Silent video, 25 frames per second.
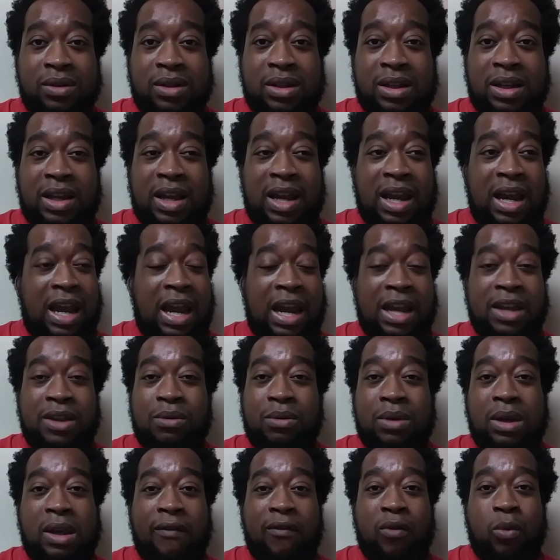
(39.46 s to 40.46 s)
and you give
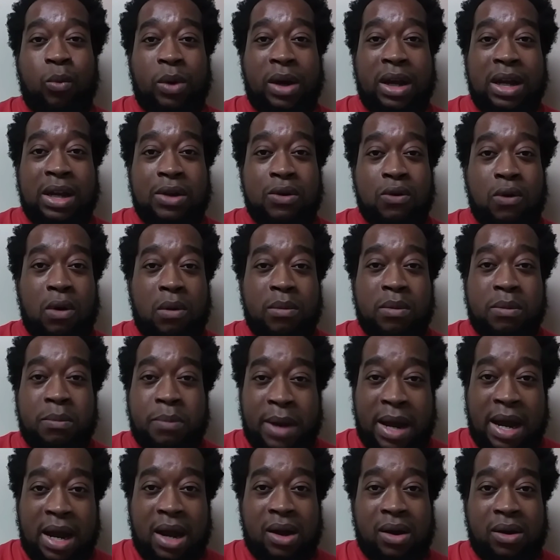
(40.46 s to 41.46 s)
away Norman
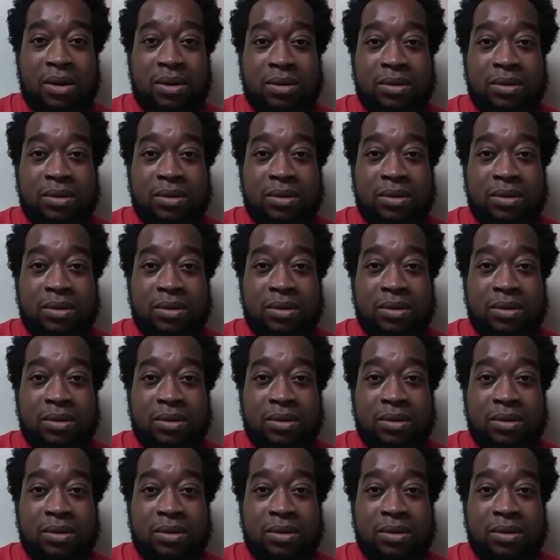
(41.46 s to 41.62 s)
Powell